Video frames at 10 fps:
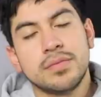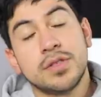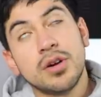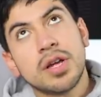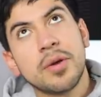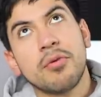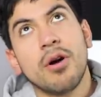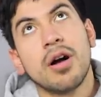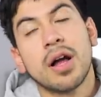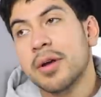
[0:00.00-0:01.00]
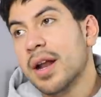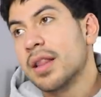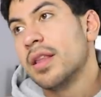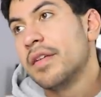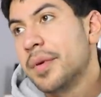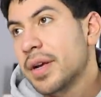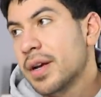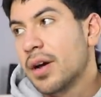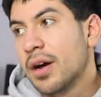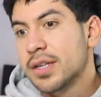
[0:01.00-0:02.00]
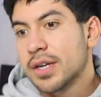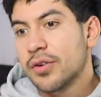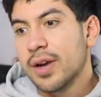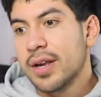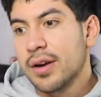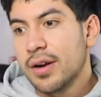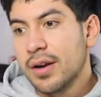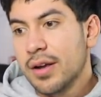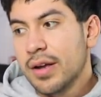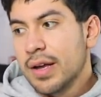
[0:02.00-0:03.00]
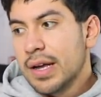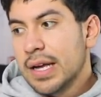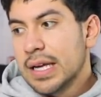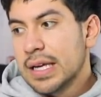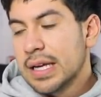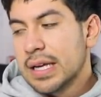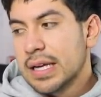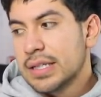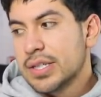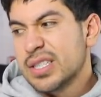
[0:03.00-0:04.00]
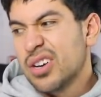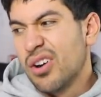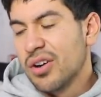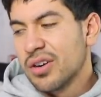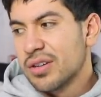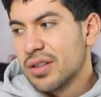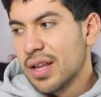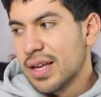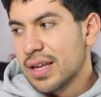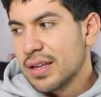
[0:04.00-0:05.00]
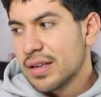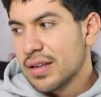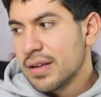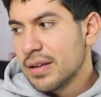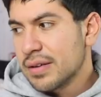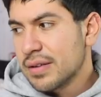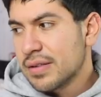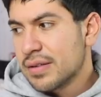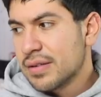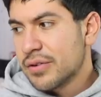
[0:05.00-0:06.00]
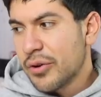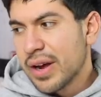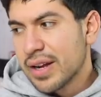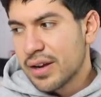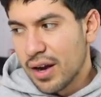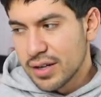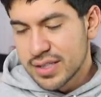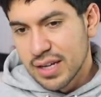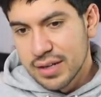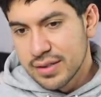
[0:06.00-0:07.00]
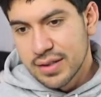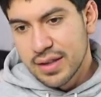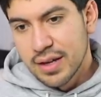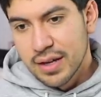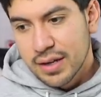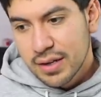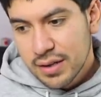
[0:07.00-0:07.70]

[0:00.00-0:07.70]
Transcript: Don't get me wrong, I mean, I love being a content creator. It's just hard, like, creating content is the thing.